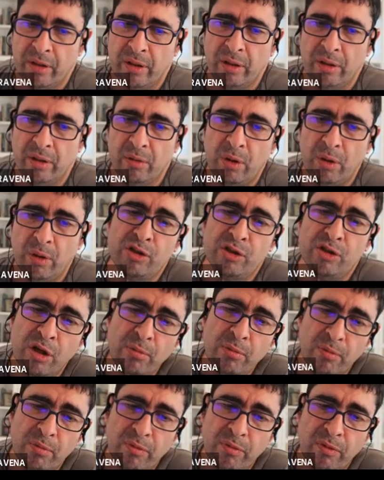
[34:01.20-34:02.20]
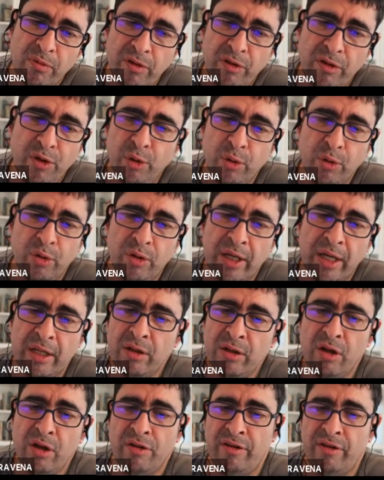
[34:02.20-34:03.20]
Well, some don't
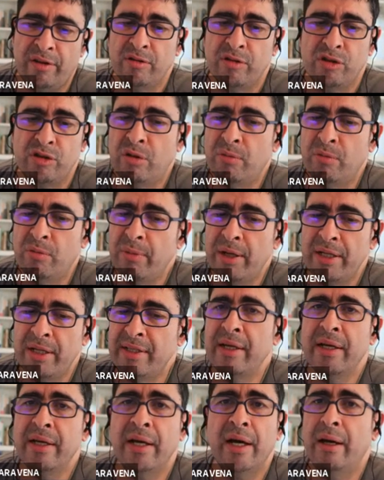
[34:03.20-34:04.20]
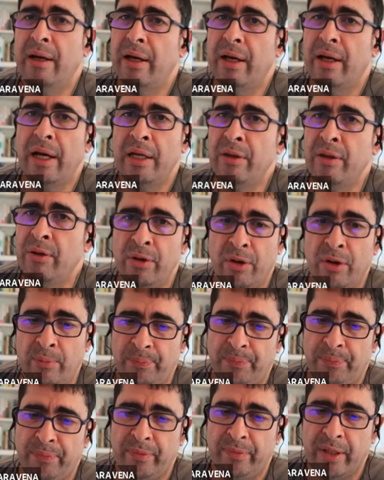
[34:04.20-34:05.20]
get nothing. Some I say, I don't know.
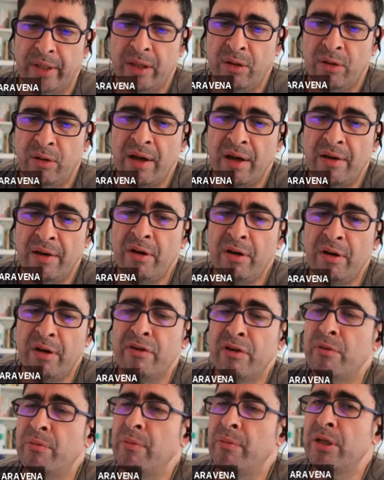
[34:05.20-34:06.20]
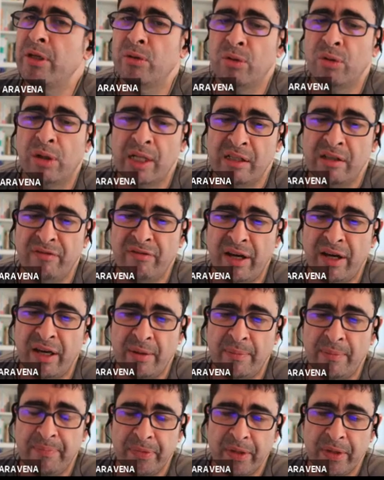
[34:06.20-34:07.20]
I don't have enough information to classify
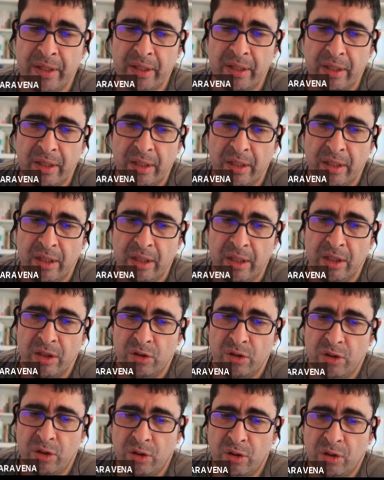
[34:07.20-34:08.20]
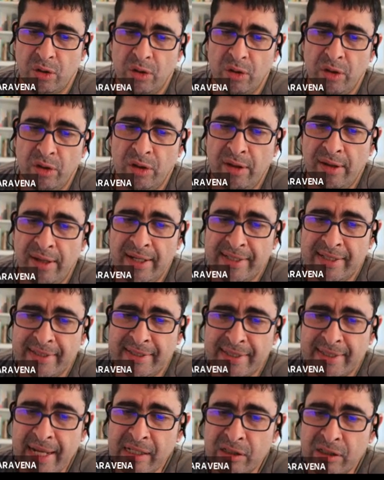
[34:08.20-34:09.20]
them. So the
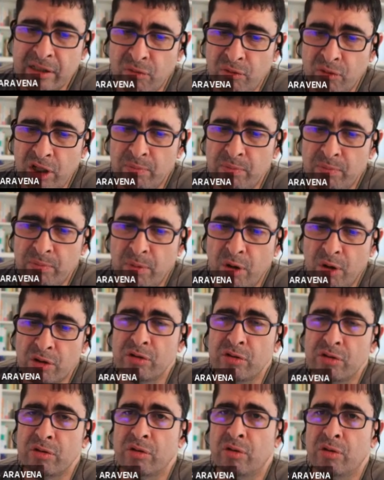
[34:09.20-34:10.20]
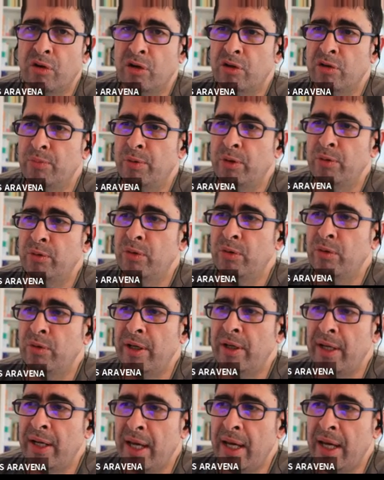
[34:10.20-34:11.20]
size of this box corresponds to
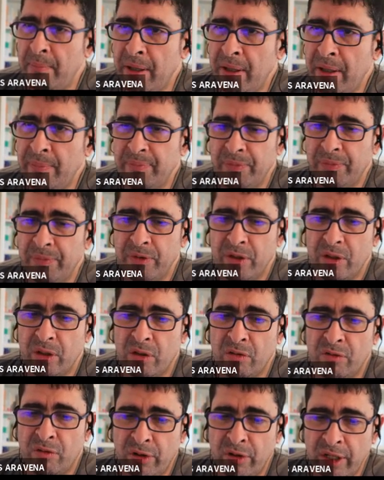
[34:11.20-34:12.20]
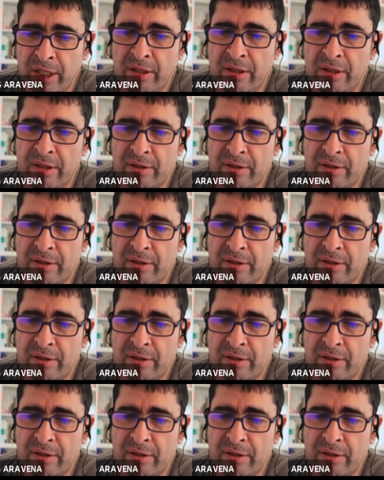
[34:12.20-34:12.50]
the number of reads